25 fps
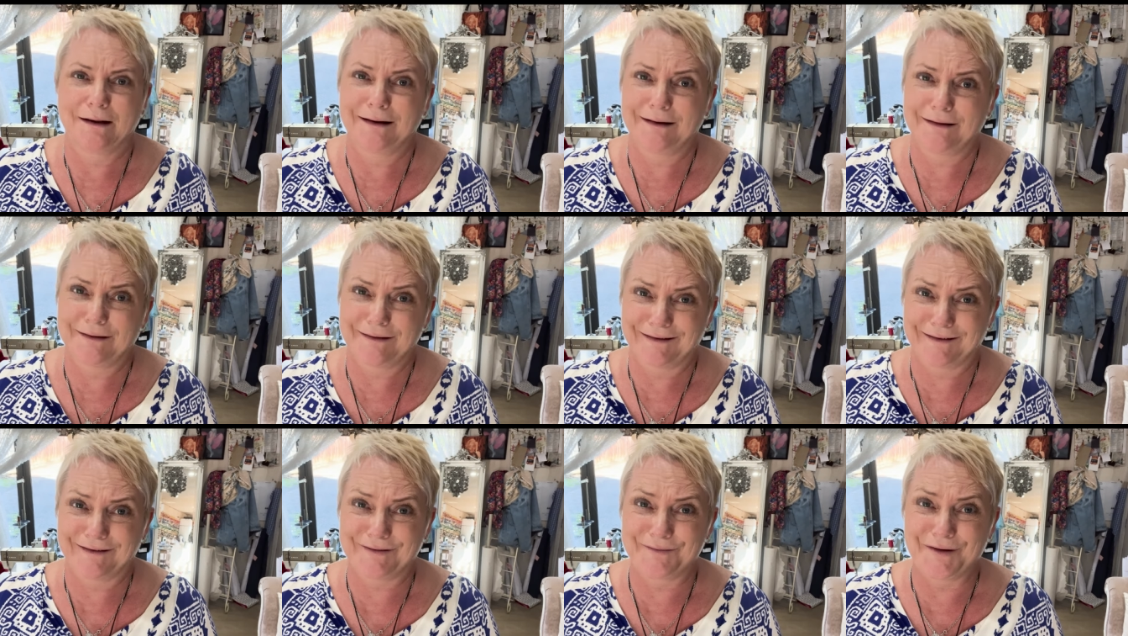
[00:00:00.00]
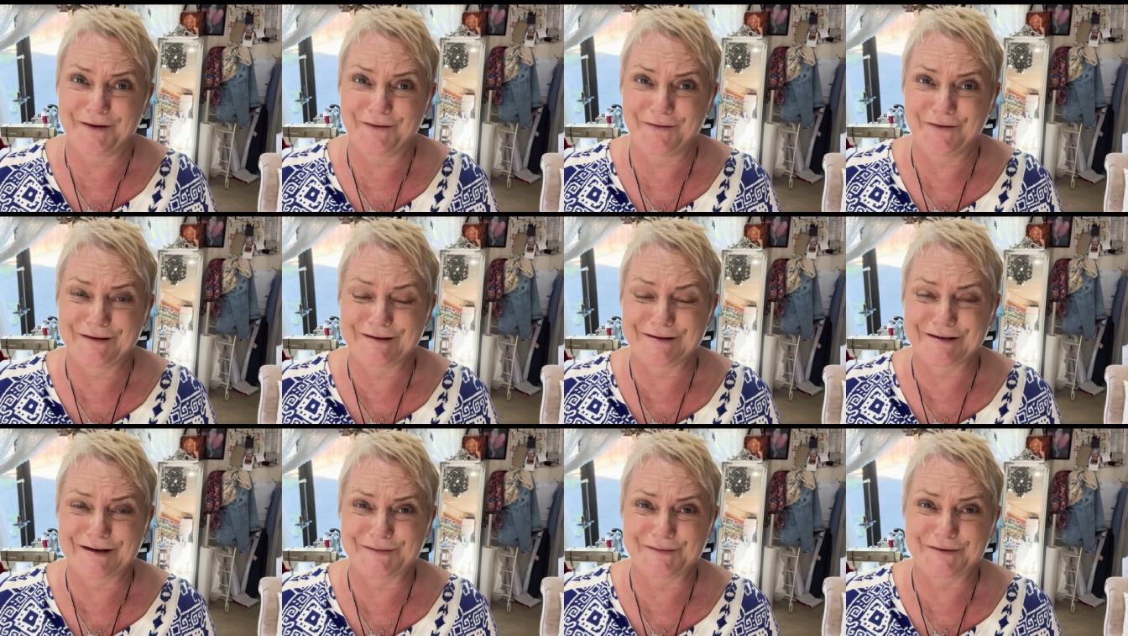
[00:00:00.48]
This is my
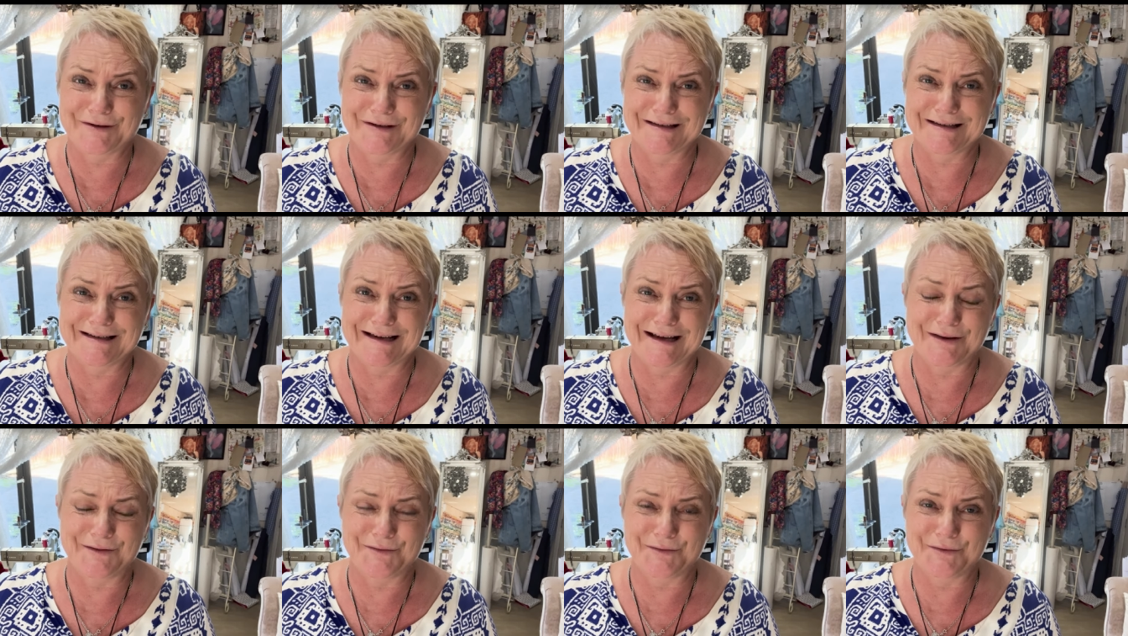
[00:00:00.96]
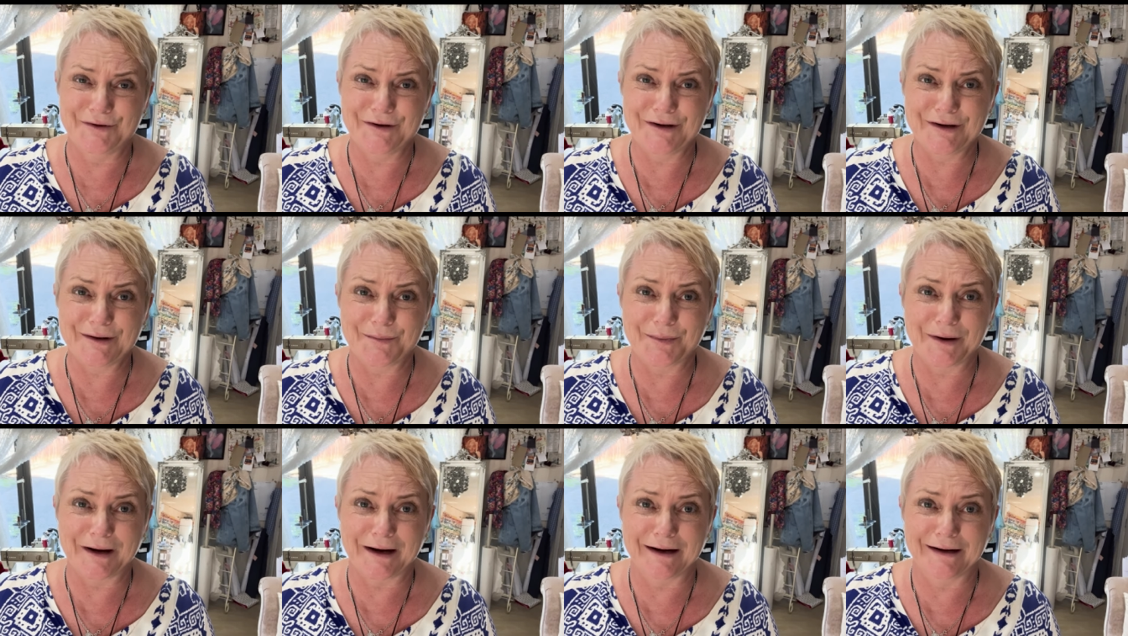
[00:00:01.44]
first time to say the word,
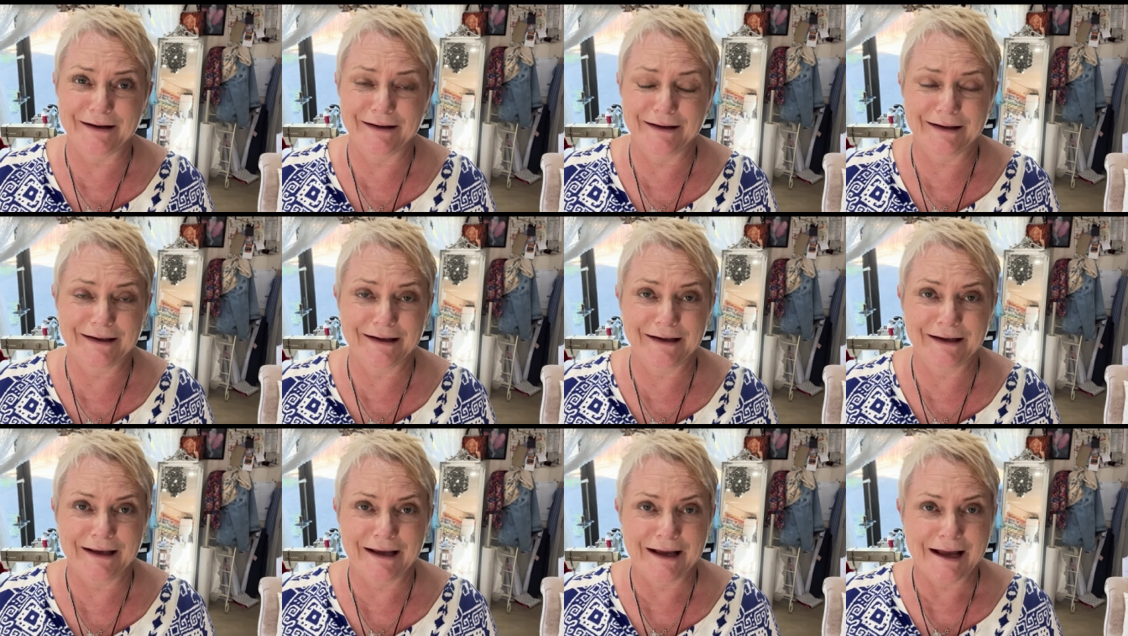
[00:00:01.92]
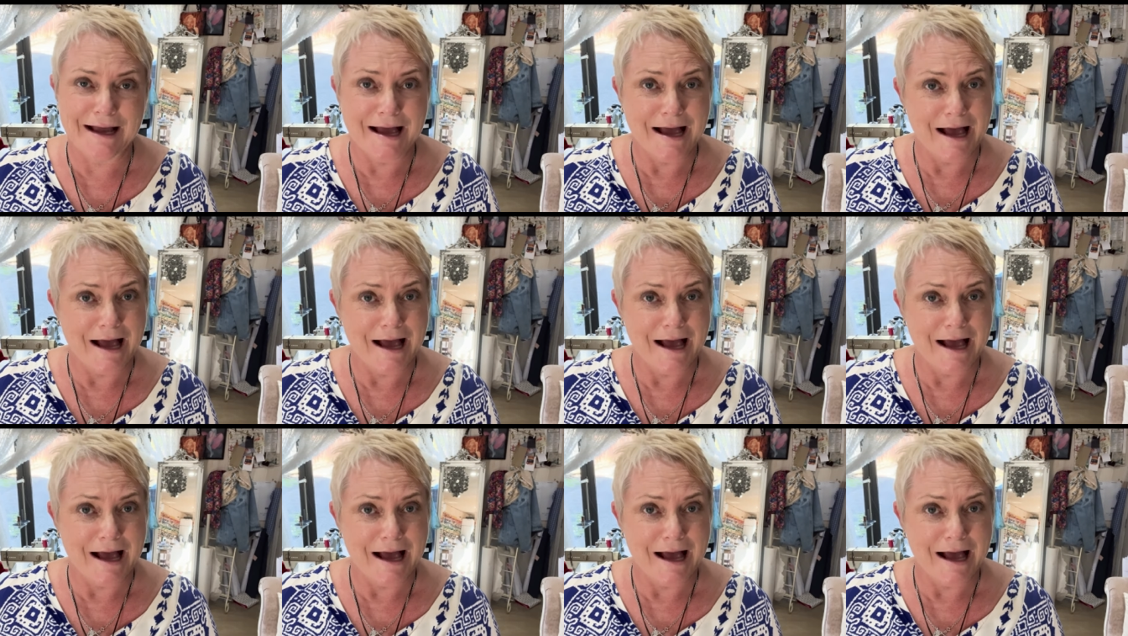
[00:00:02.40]
apparently.